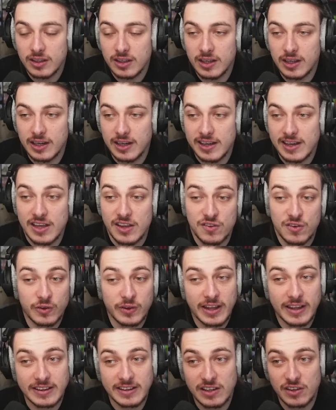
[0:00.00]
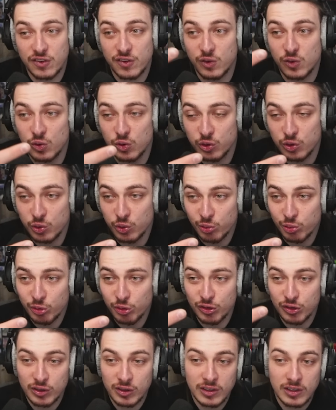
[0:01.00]
It's not that easy to
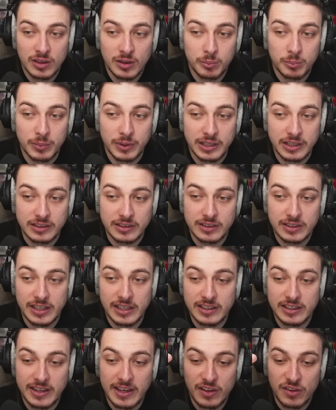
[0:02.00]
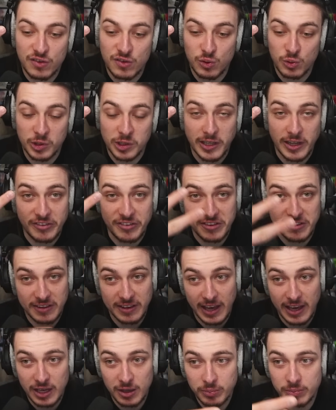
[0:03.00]
use, but it gets you an
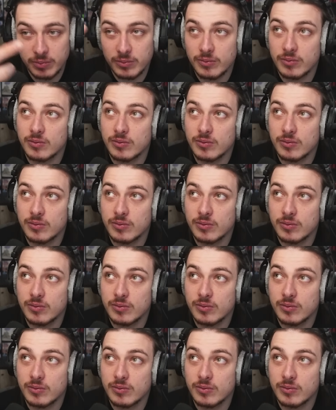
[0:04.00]
escape.